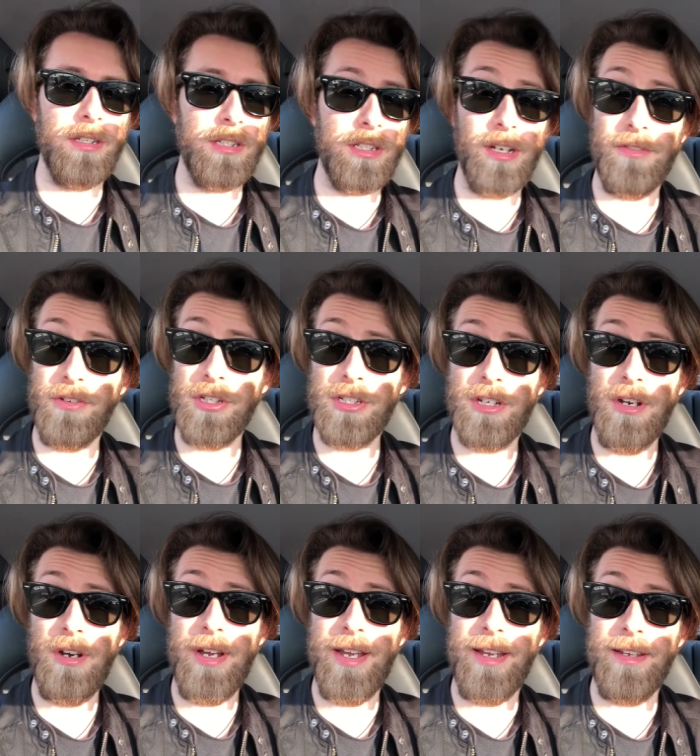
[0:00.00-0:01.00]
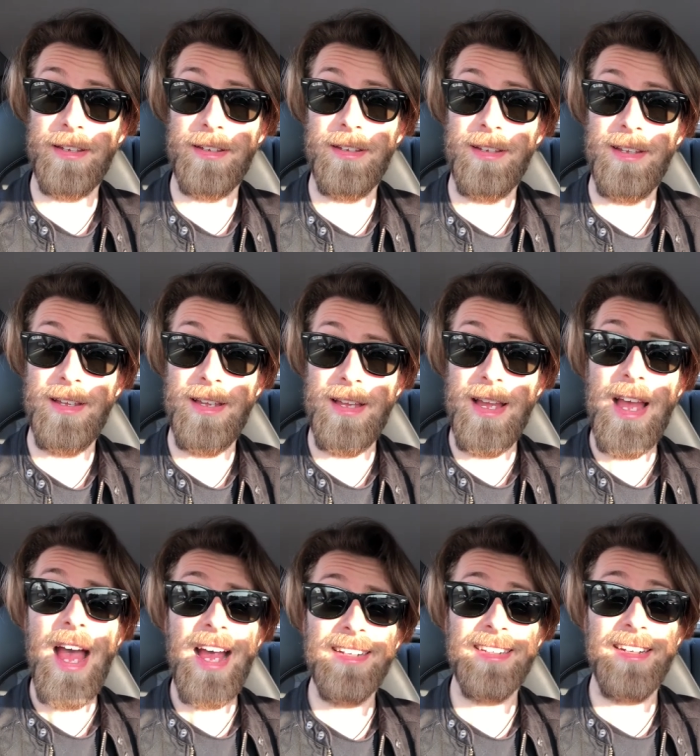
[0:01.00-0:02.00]
So I've just got here.
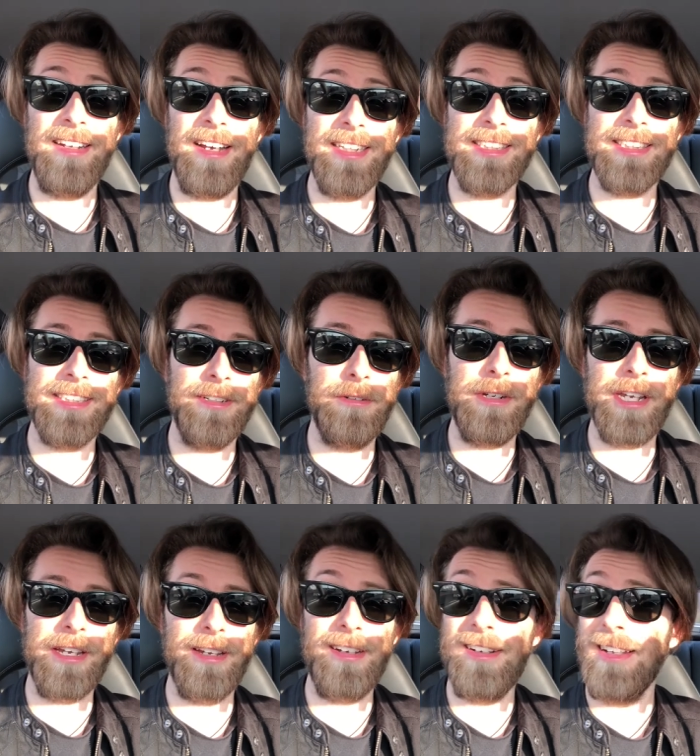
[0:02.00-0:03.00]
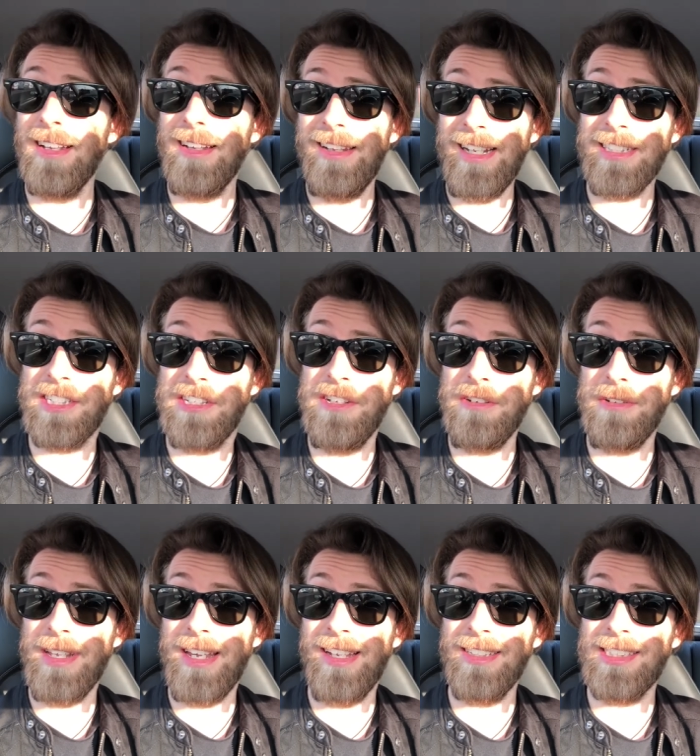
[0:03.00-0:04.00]
And the light's still good. Let's do
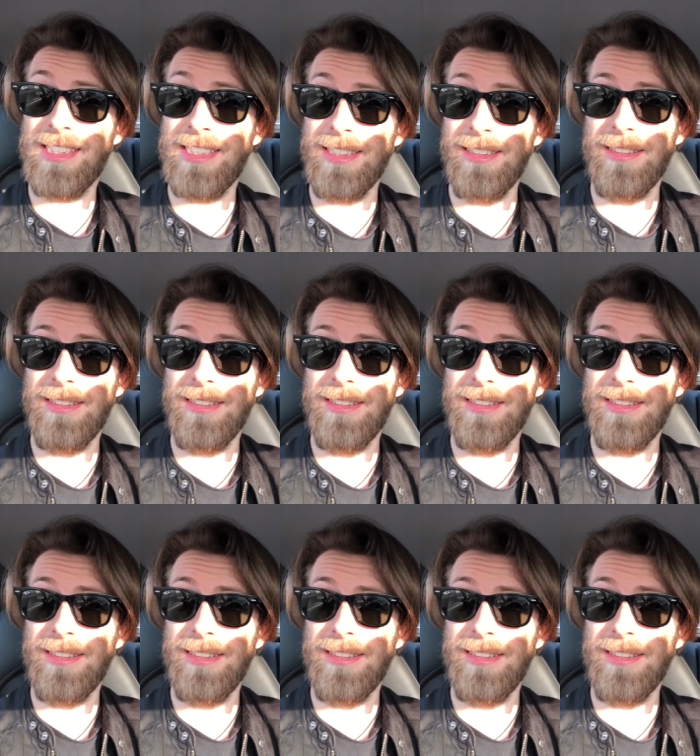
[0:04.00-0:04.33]
this.